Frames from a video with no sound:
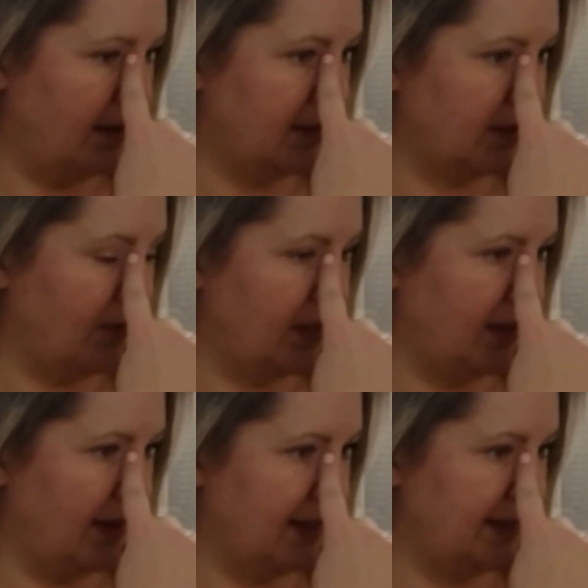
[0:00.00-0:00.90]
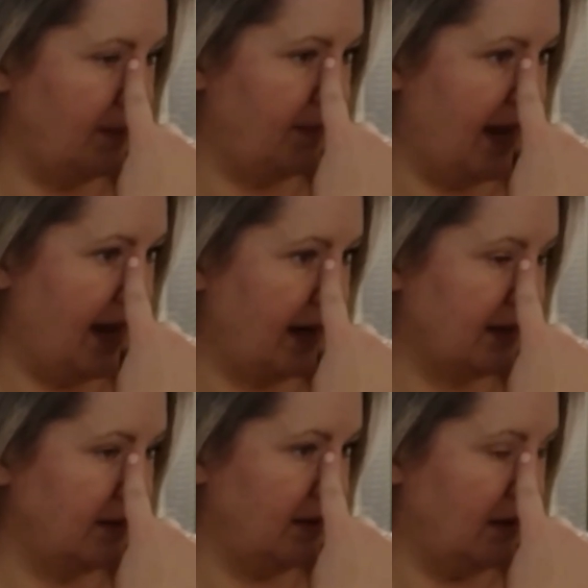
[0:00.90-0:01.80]
it's going to let us
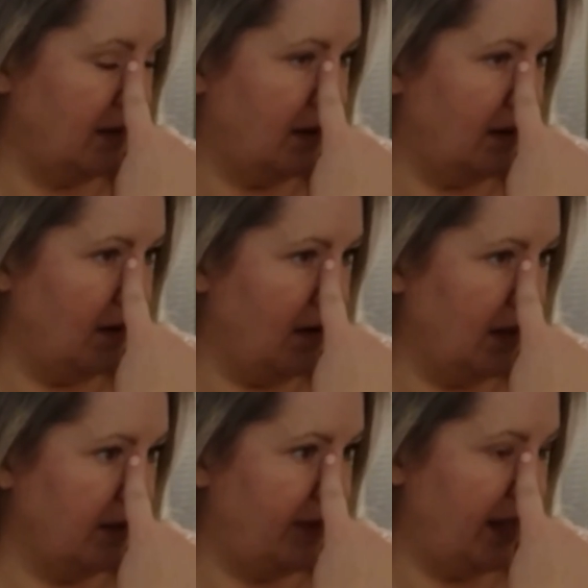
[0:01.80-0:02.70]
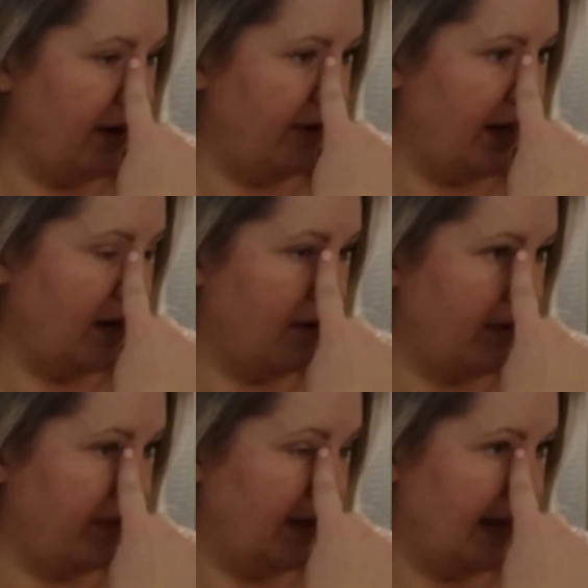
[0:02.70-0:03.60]
impact all of the area
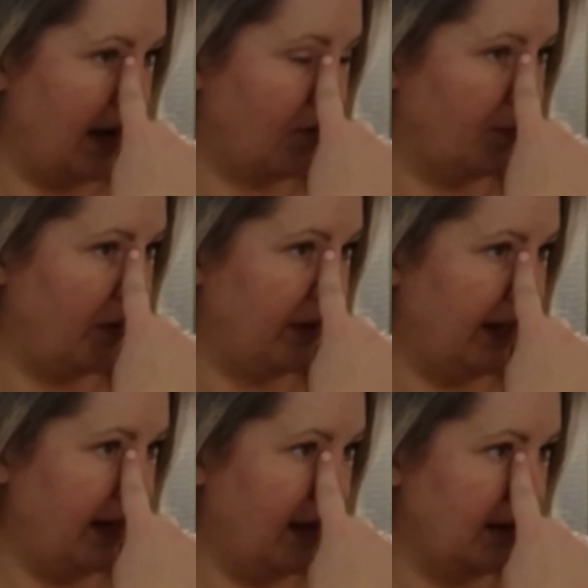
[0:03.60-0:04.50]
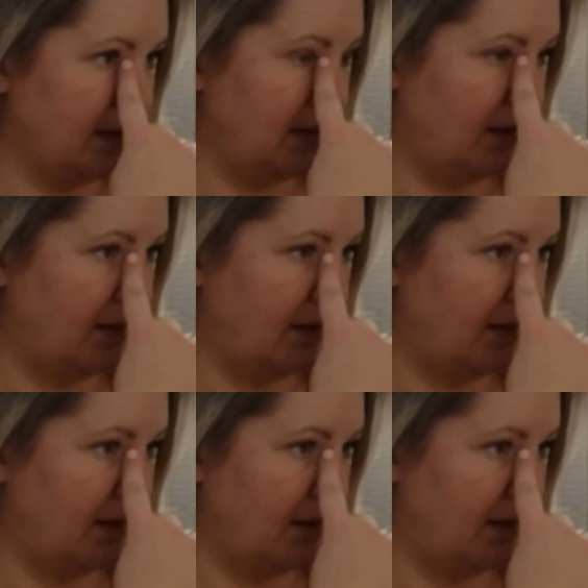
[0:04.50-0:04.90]
around the lacrimal gland